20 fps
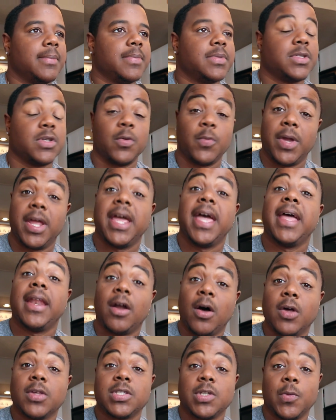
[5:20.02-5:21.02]
so
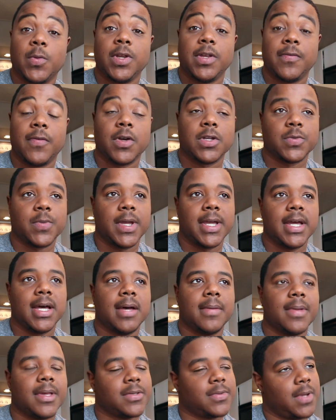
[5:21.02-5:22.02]
when you first wake
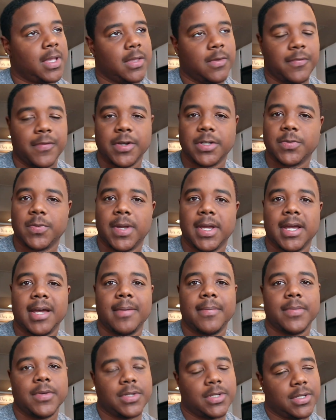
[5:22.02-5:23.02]
up, that's why you first wake
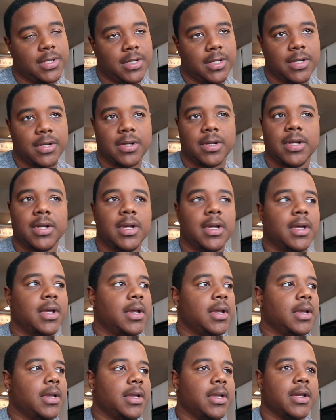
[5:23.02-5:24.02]
up, you should do
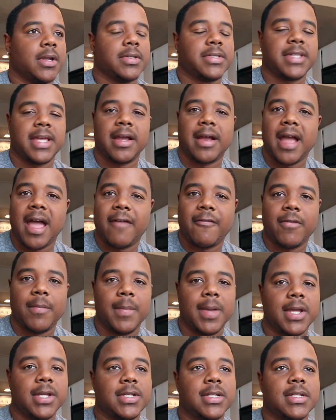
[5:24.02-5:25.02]
your, say your
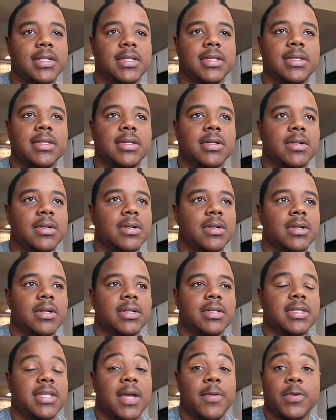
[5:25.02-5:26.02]
affirmations or
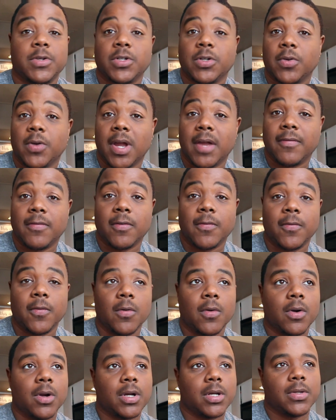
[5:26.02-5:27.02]
say what you're grateful
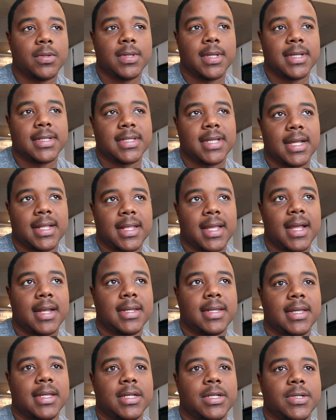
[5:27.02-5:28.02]
for, do things like that
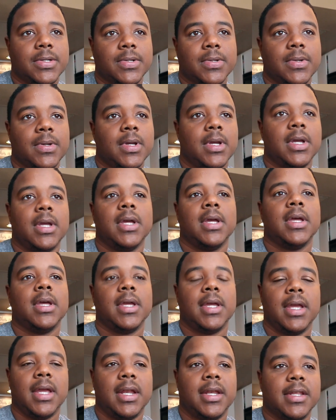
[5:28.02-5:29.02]
to get you
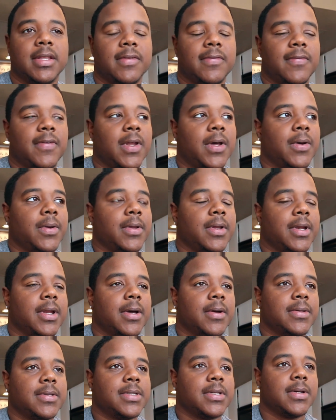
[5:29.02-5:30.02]
into the flow,
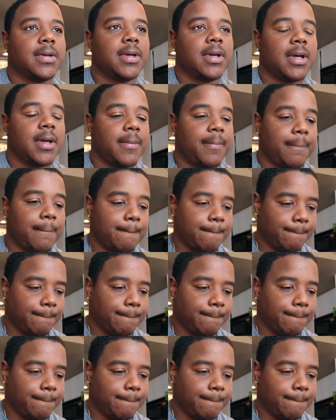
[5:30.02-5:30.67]
So